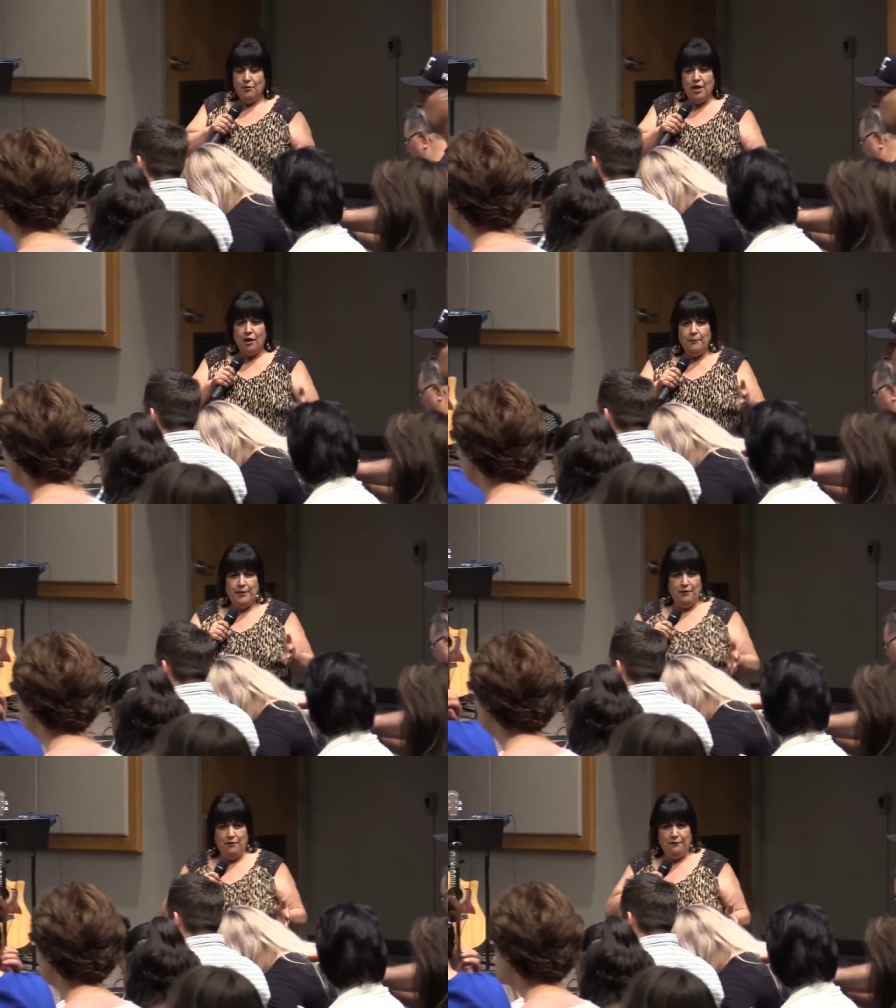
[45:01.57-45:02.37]
We are
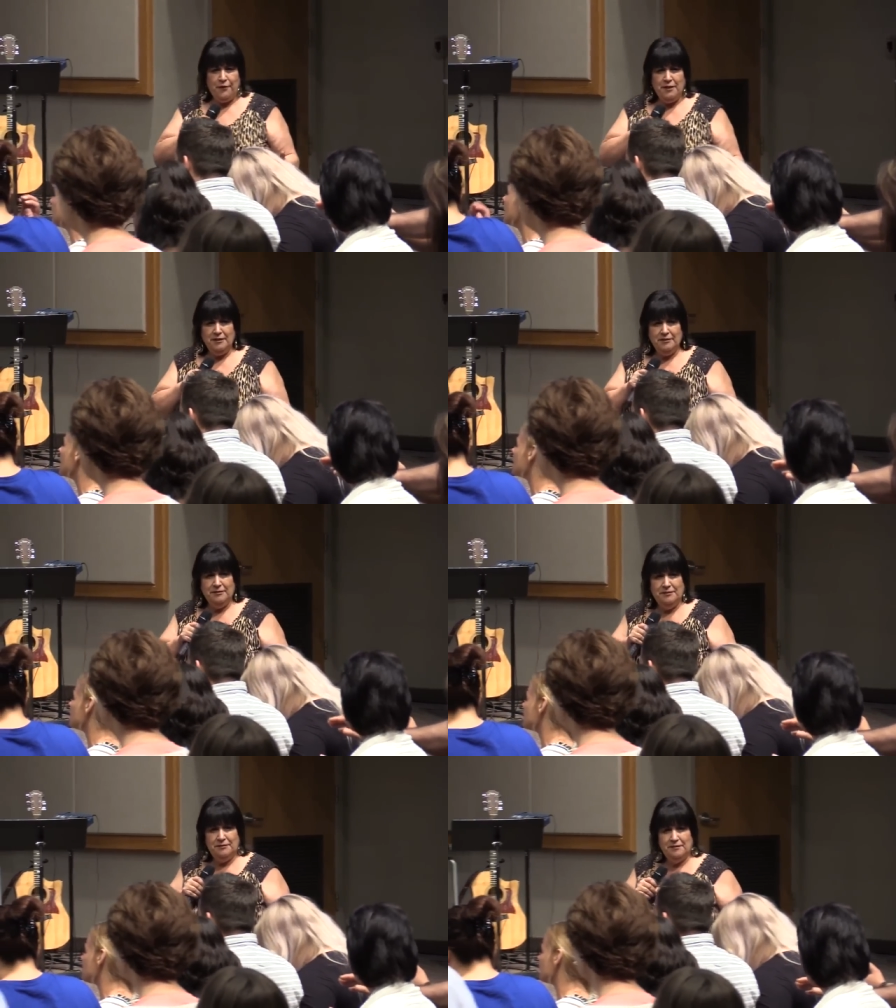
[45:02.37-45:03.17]
beautiful.
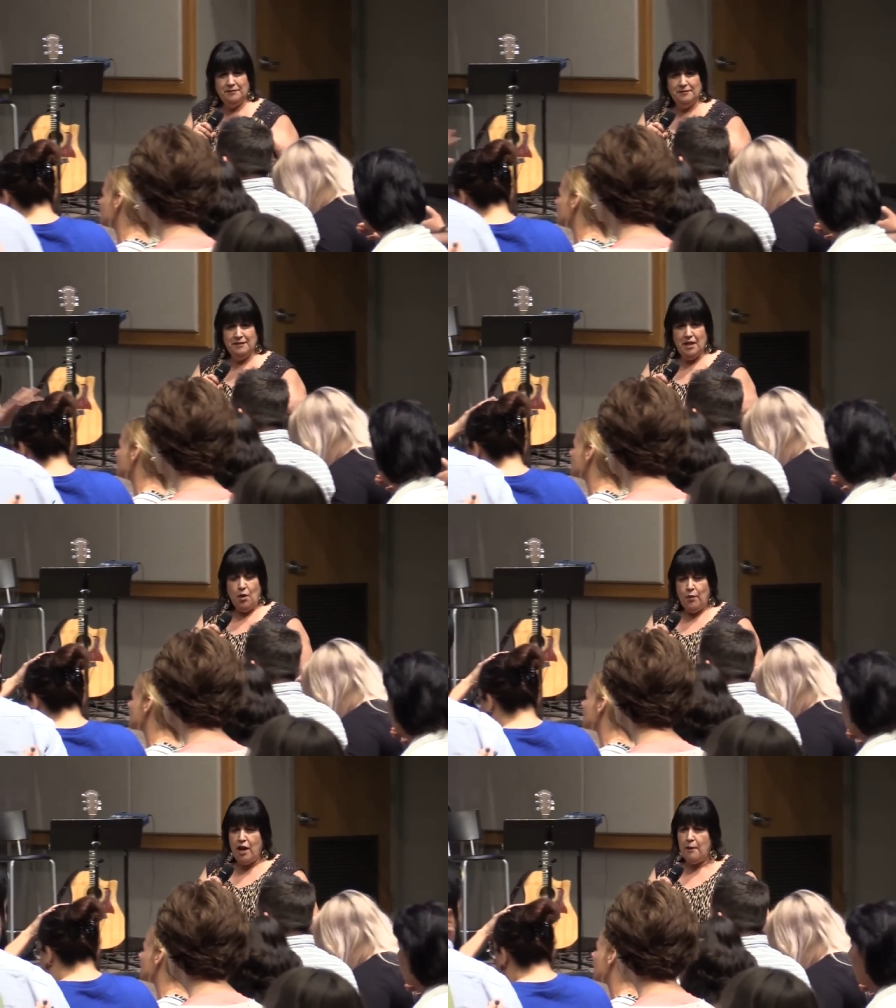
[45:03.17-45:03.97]

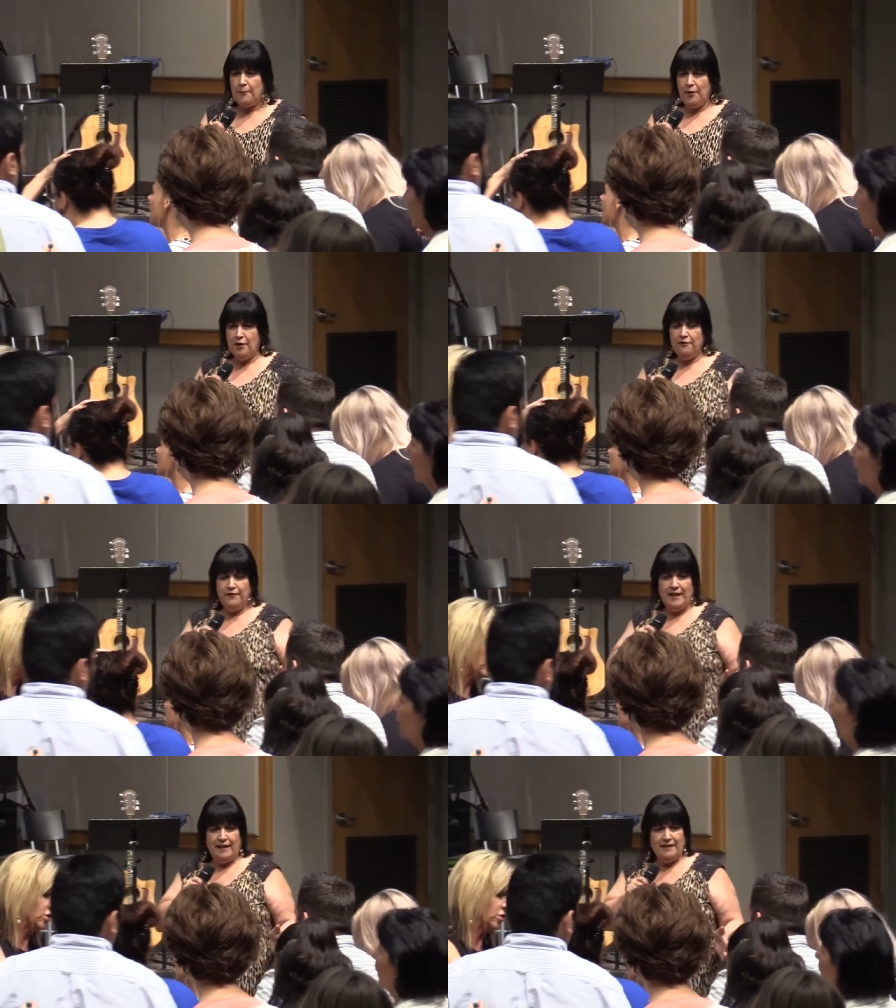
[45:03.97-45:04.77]
We are
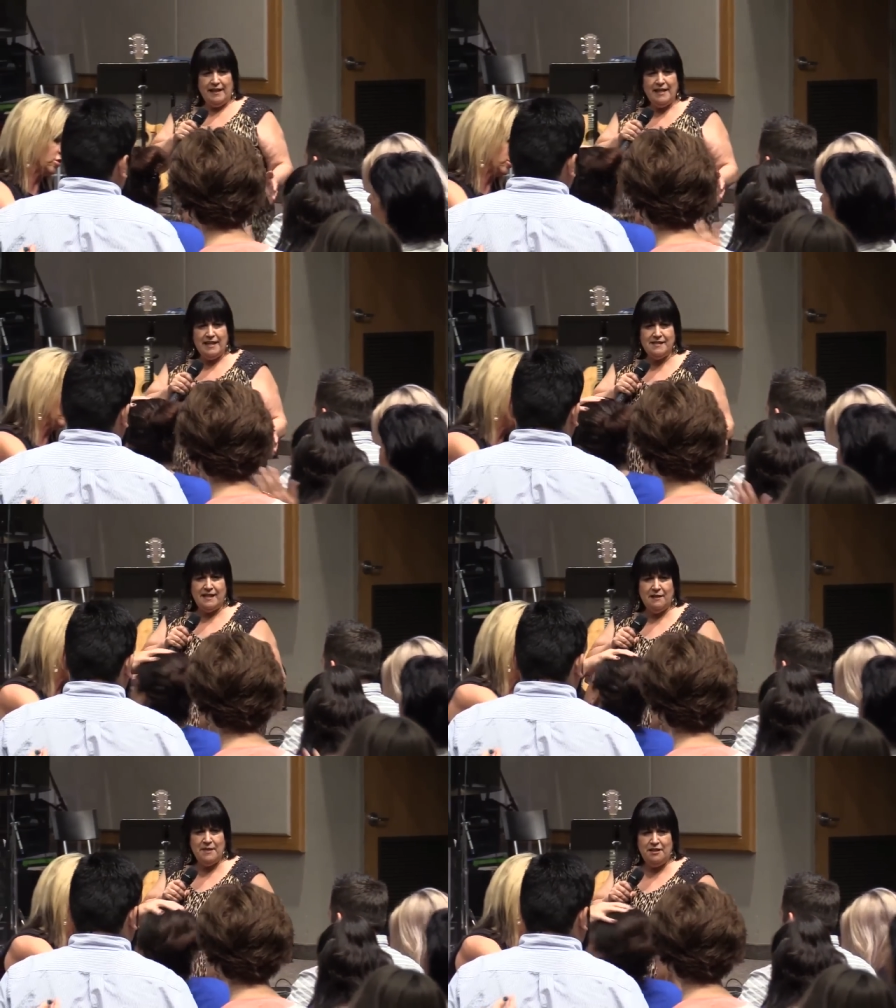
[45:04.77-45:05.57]
perfect in His
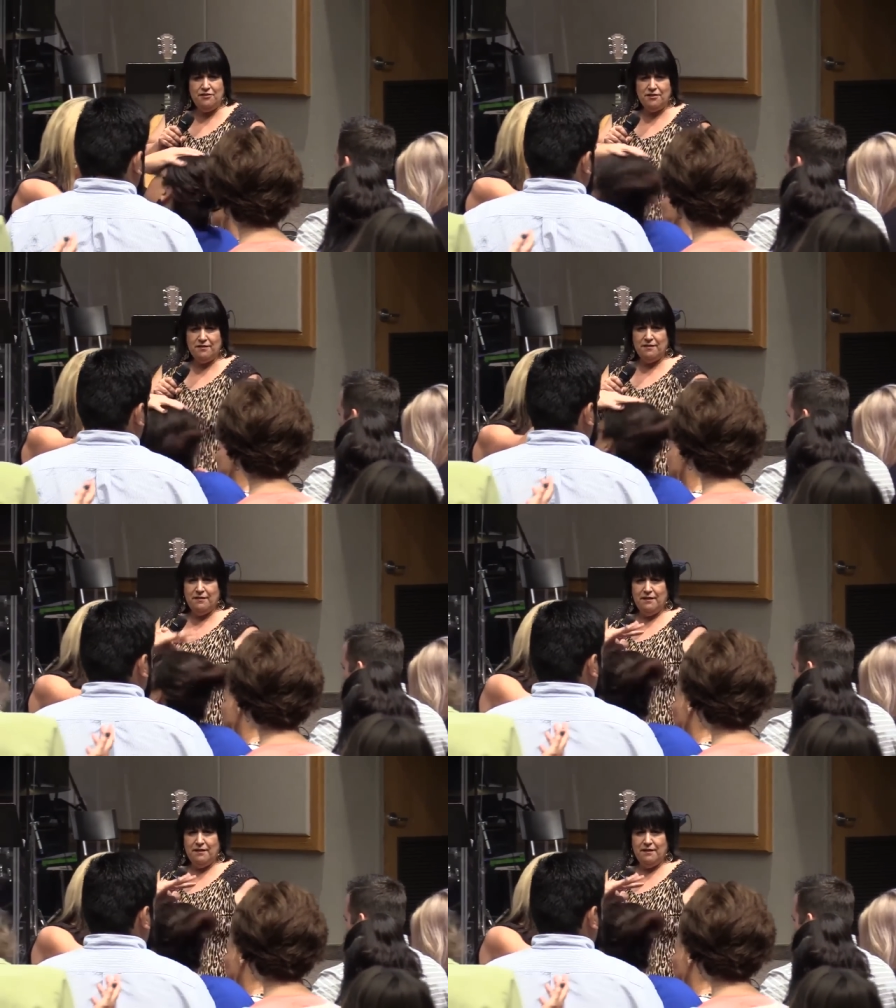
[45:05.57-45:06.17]
image.